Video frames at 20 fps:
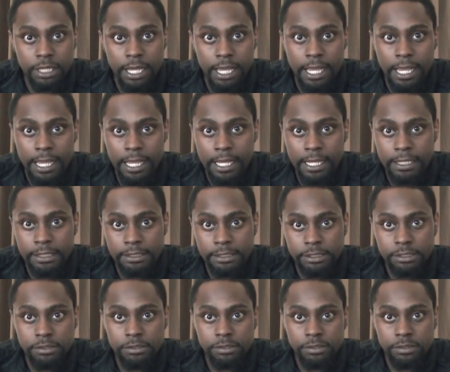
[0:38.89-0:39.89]
And
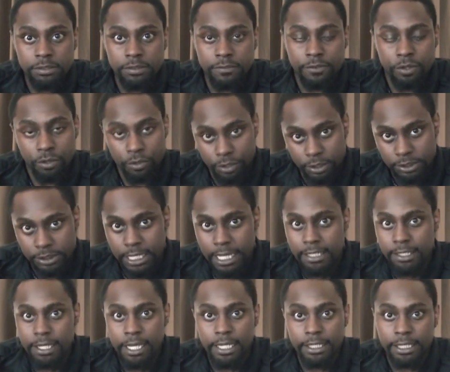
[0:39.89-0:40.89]
of course,
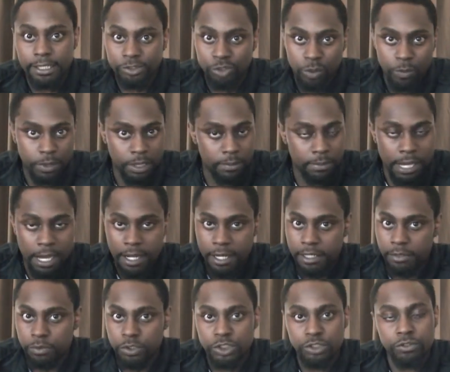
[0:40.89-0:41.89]
that night they told me about
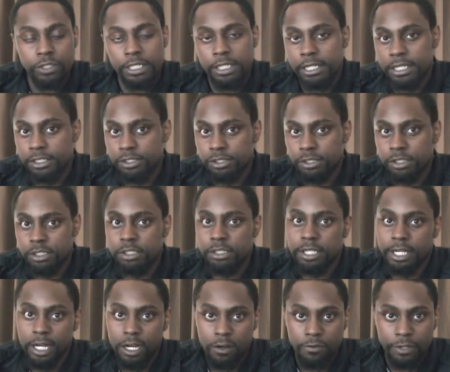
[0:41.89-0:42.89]
it. We treated it, took good
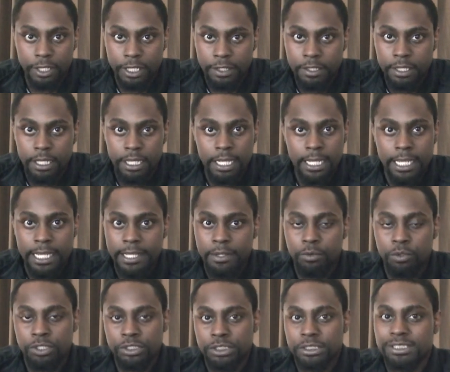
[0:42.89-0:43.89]
care of it. It
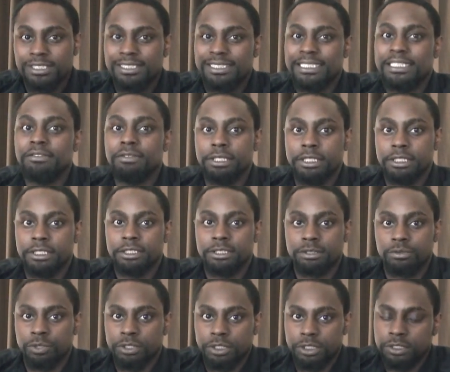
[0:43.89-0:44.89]
wasn't
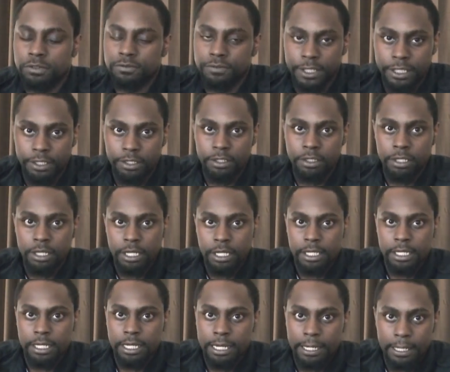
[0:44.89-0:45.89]
serious. It wasn't severe.
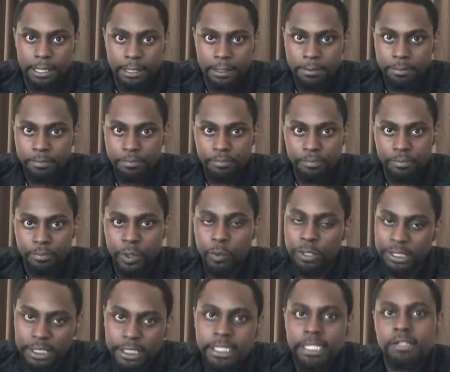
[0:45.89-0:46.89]
But
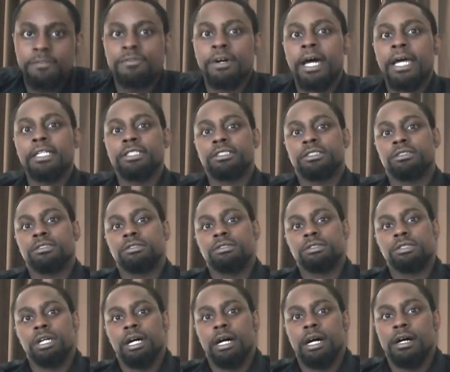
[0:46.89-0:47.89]
we did get advice
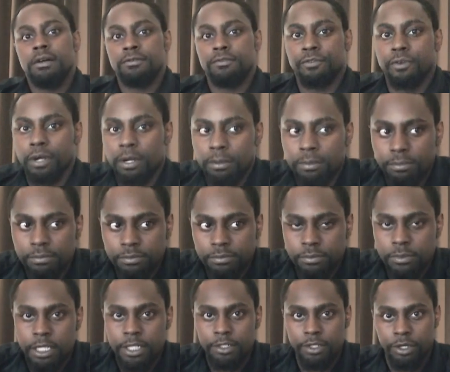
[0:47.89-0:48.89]
from
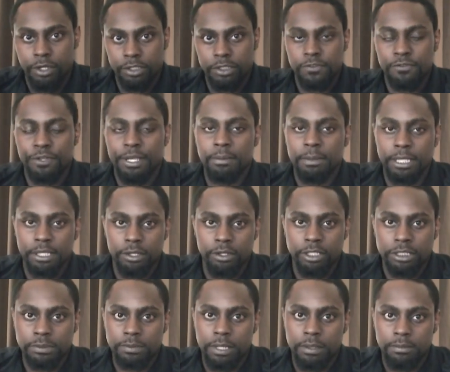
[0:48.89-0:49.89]
a nurse, a family
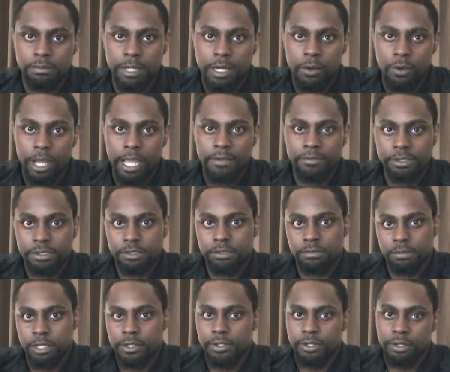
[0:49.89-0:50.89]
nurse, my
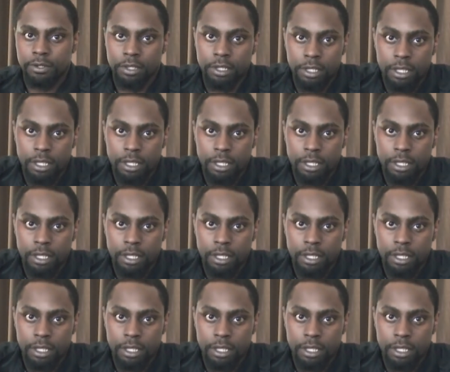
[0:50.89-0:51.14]
wife's mother.